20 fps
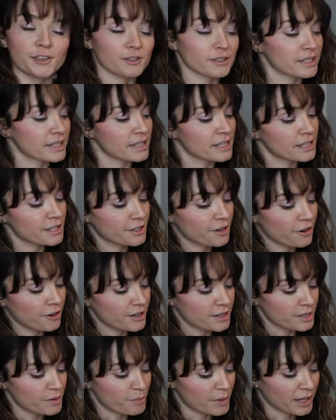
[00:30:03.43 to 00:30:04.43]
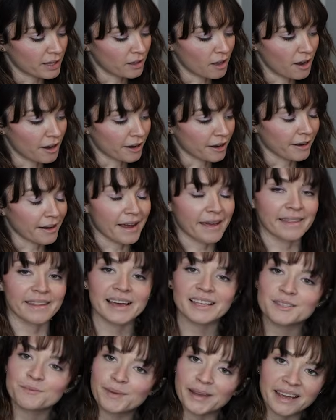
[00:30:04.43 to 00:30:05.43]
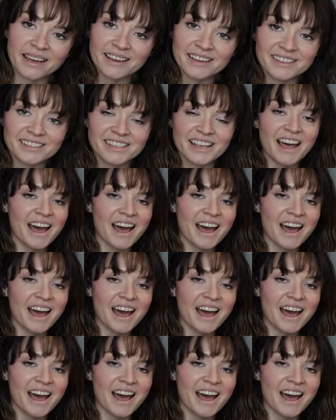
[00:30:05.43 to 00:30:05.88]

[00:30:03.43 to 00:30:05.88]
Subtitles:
You'll see the skirt is a bit longer, and that's because